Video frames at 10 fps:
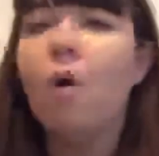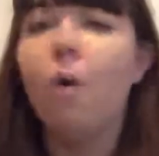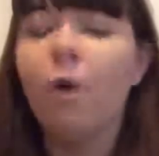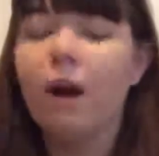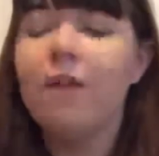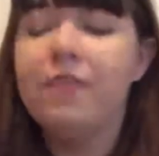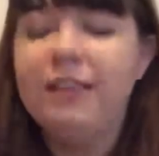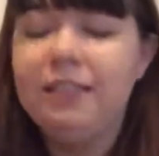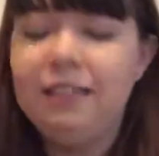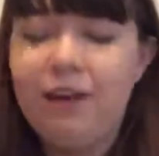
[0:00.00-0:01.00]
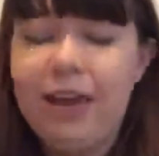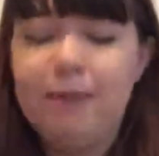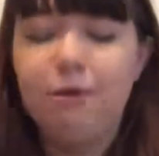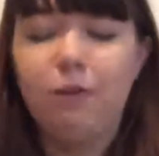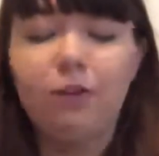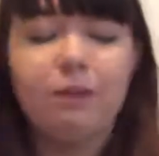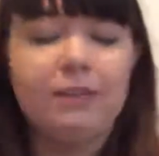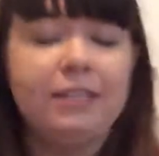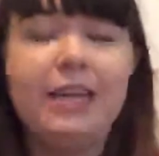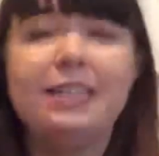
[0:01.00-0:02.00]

Or this animal we're learning about today